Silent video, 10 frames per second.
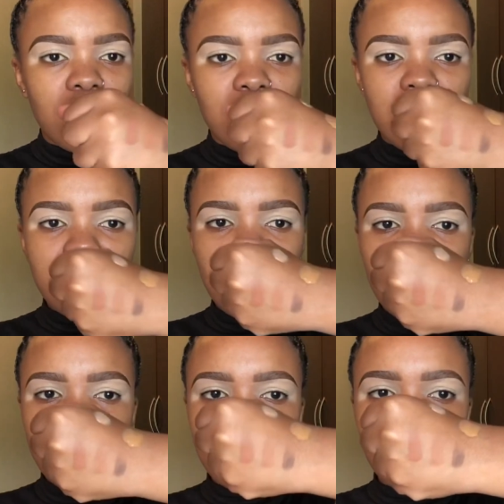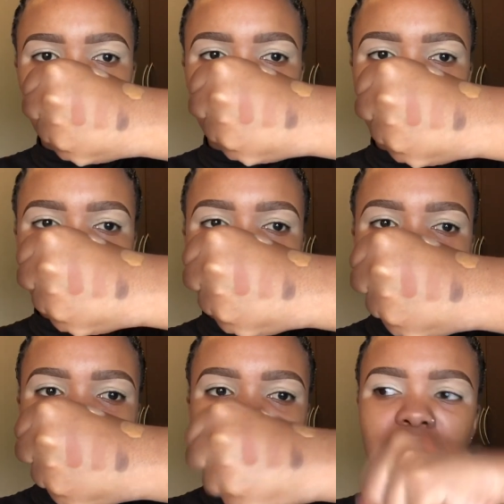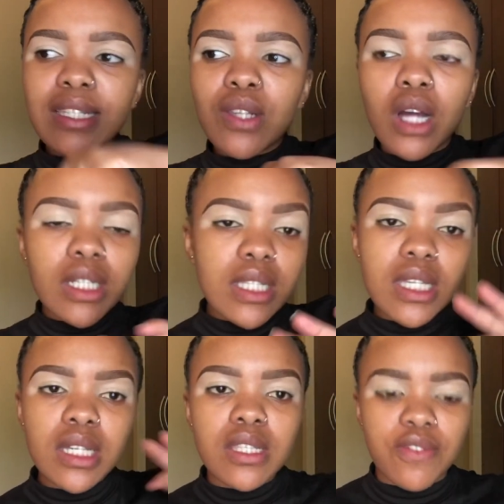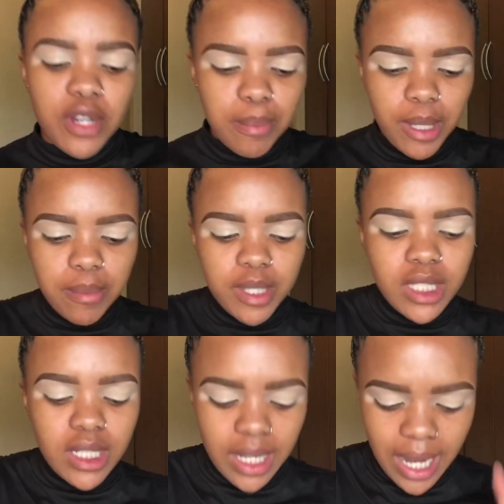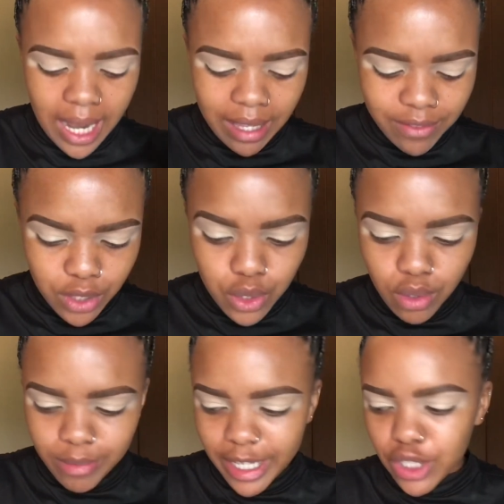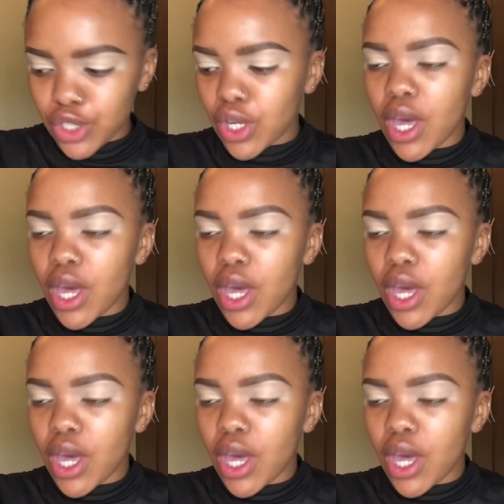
These are like some of the colors. Honestly, it's very pigmented and I love it so much.